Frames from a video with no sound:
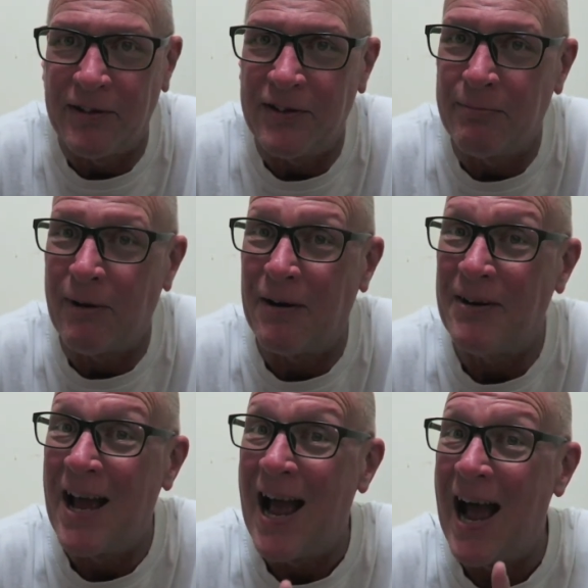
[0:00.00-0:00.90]
It's
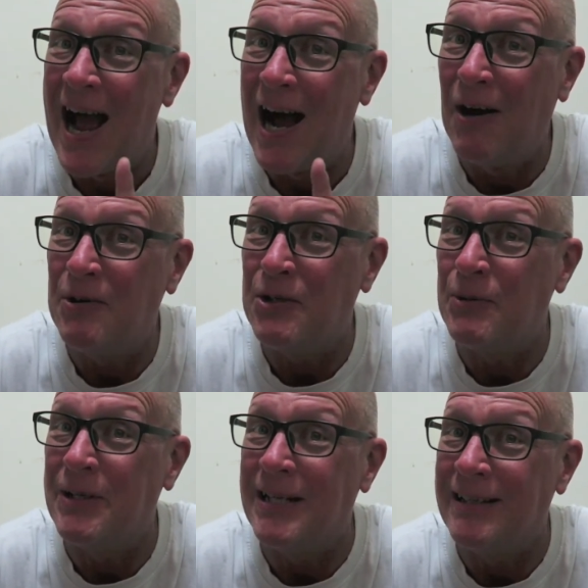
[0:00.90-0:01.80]
about how
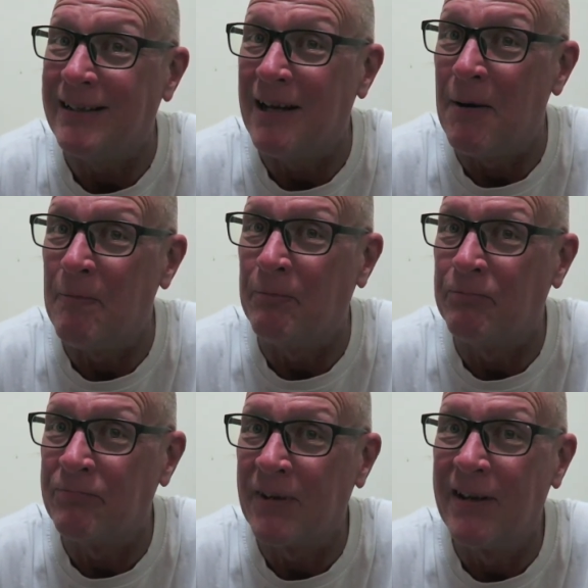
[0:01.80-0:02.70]
you eat them.
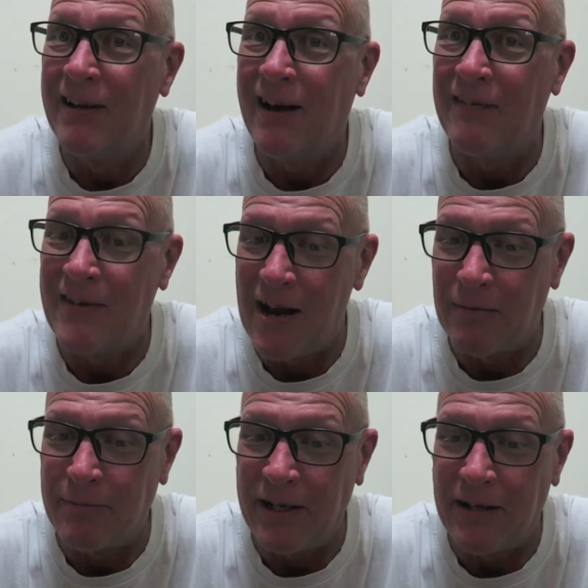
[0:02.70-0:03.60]
And
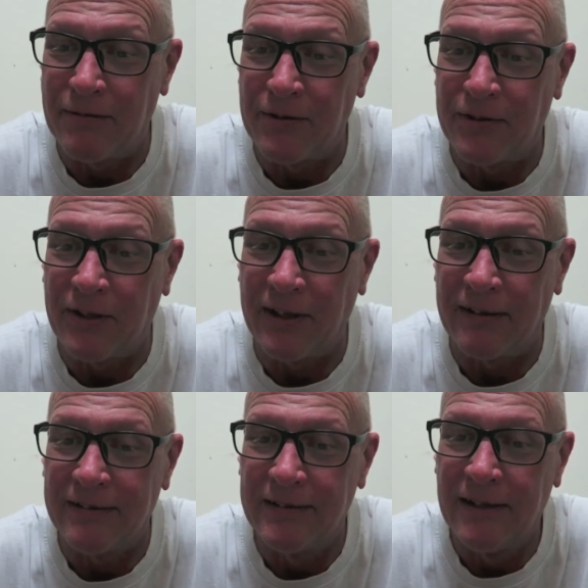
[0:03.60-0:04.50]
that'll be interesting.
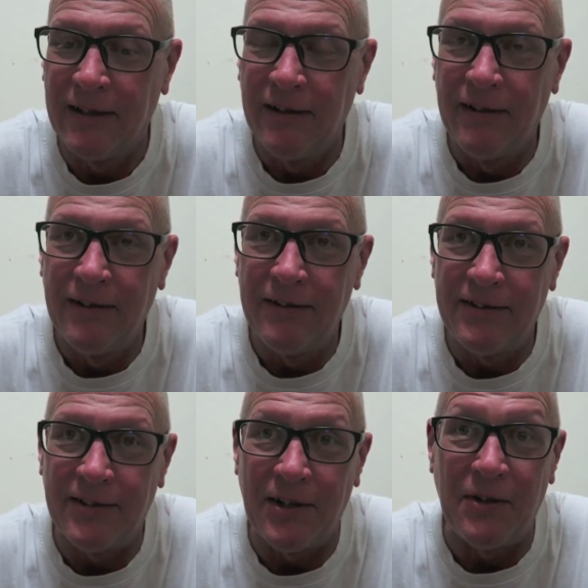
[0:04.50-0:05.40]

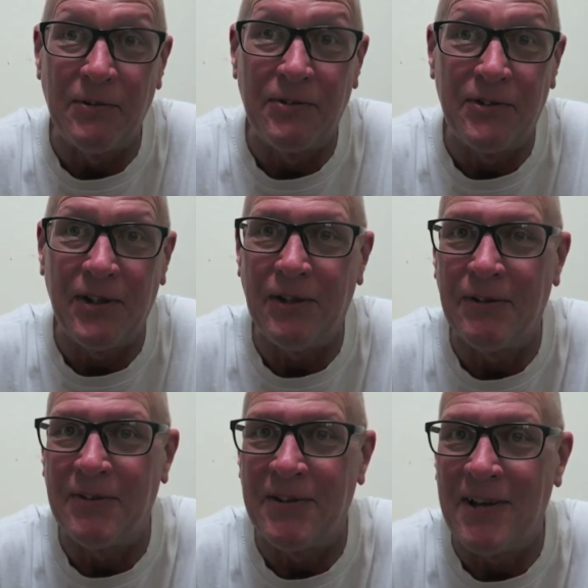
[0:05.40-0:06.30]
So, see you
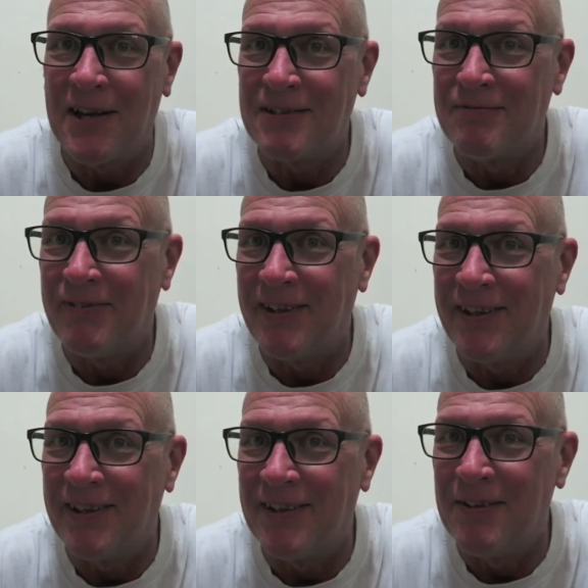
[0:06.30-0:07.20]
in the next
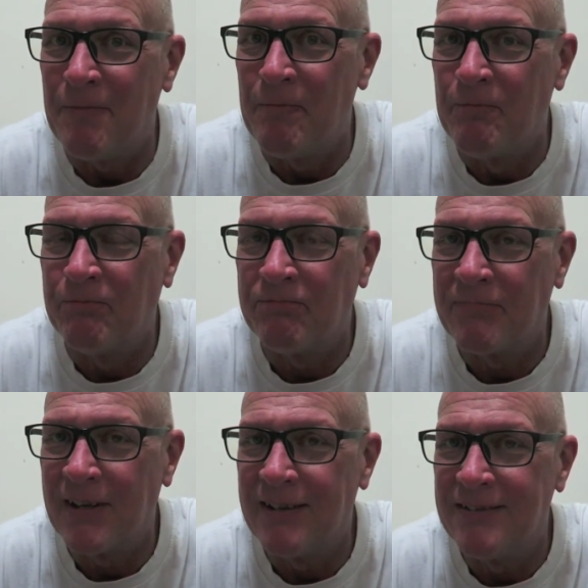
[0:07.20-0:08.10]
video.
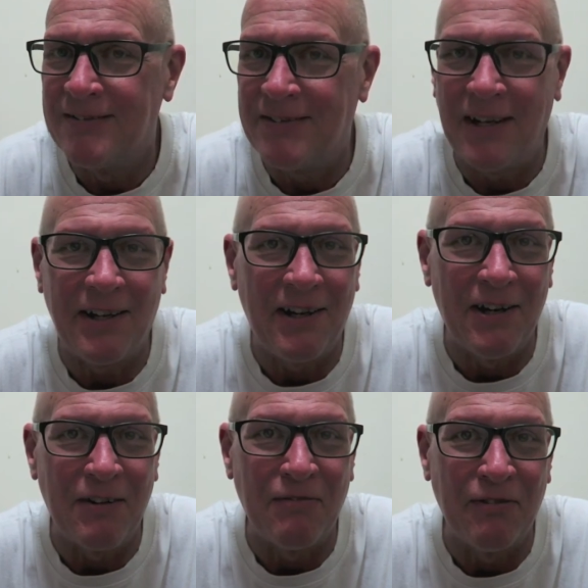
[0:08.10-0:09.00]
Take
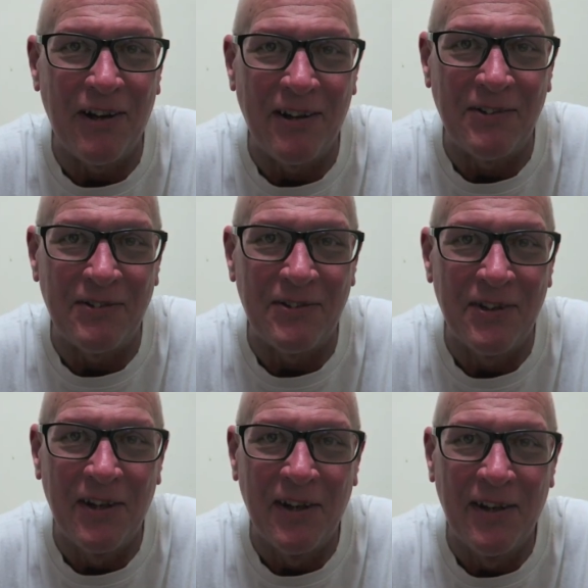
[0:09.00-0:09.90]
care, friends.
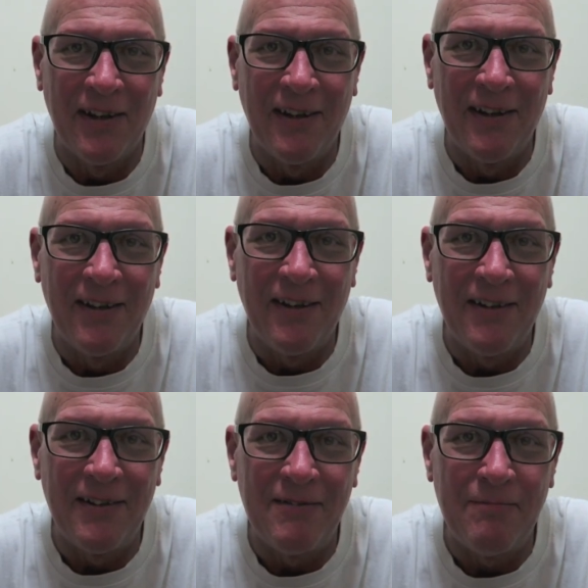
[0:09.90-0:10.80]

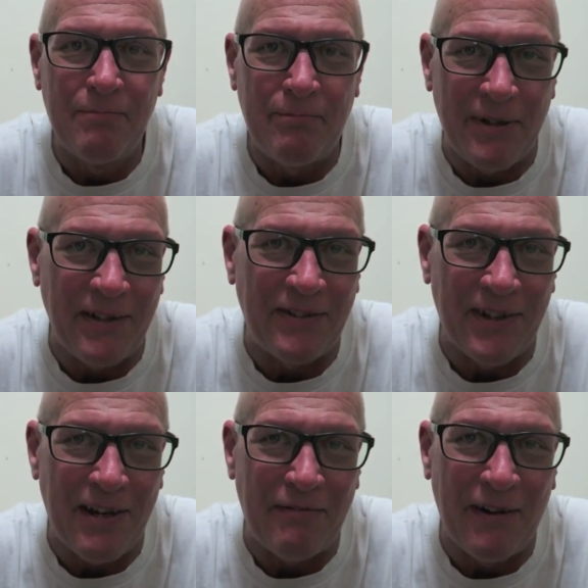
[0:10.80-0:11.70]
Be
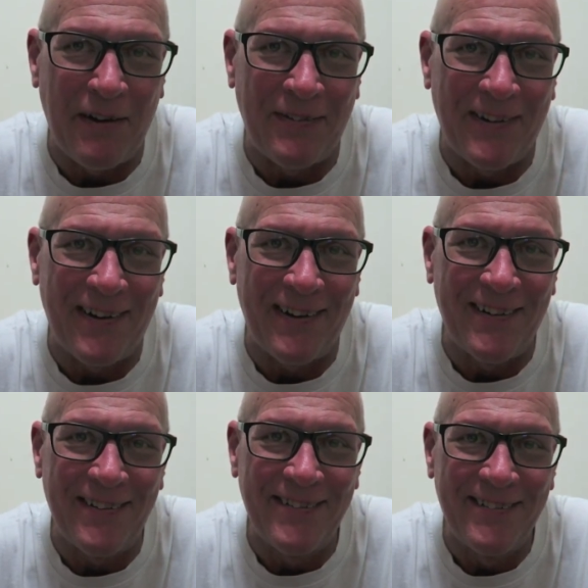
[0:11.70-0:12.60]
safe out there.